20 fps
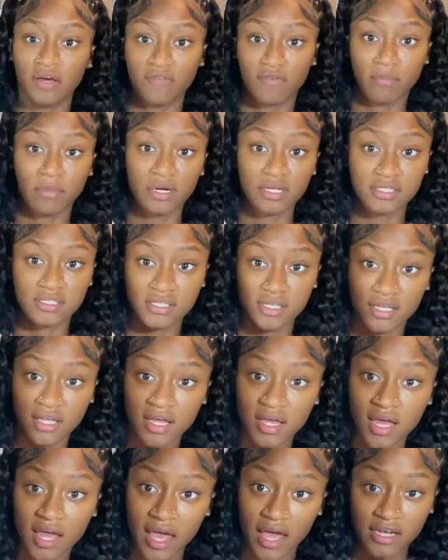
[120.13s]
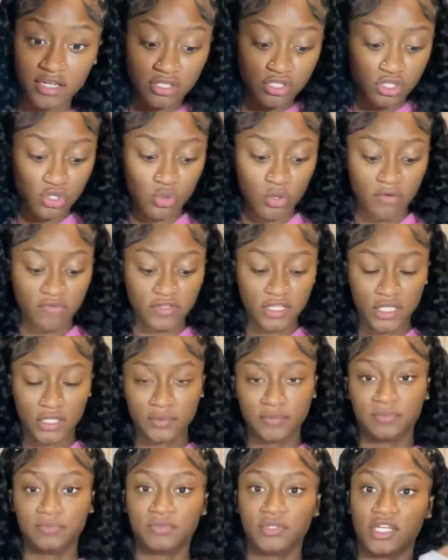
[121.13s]
from Burlington. And it's two of
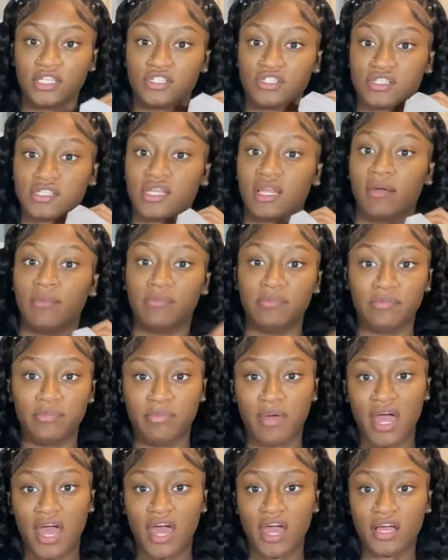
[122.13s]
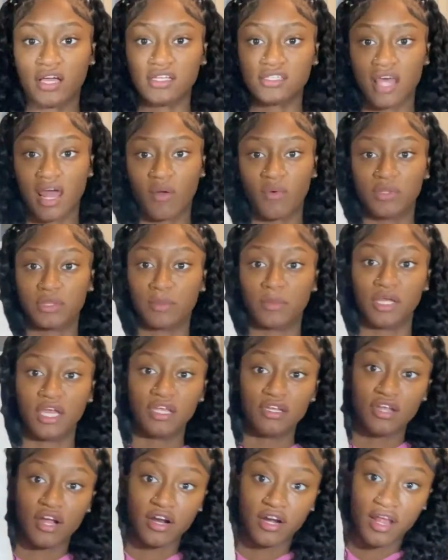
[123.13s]
them. It's just in a bag because I don't want them to
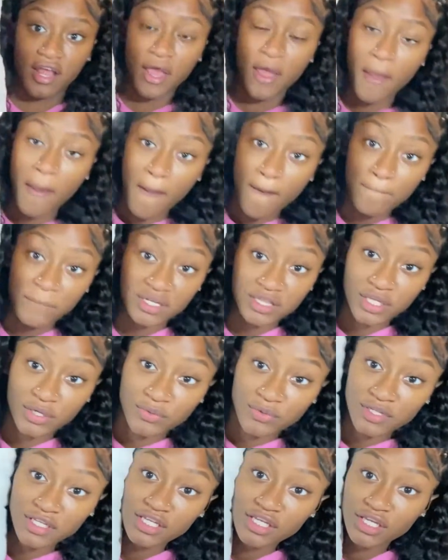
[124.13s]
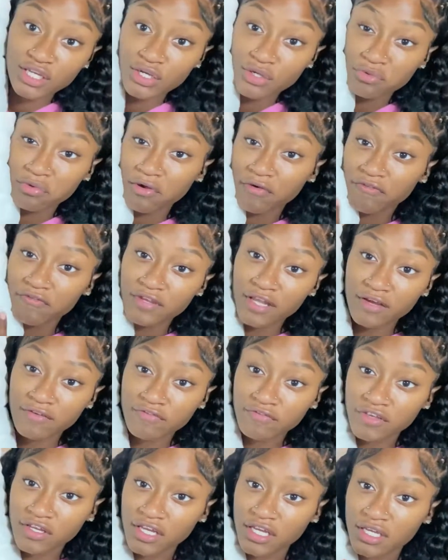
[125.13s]
get dirty. But they're really cute, real
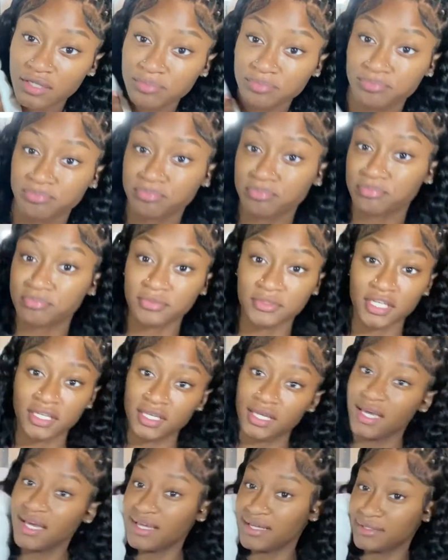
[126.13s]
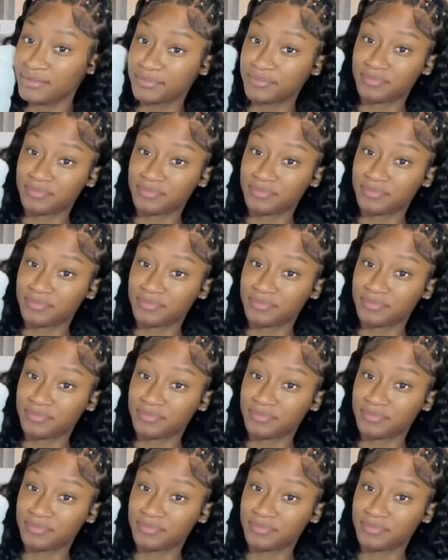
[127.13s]
fluffy. Yeah.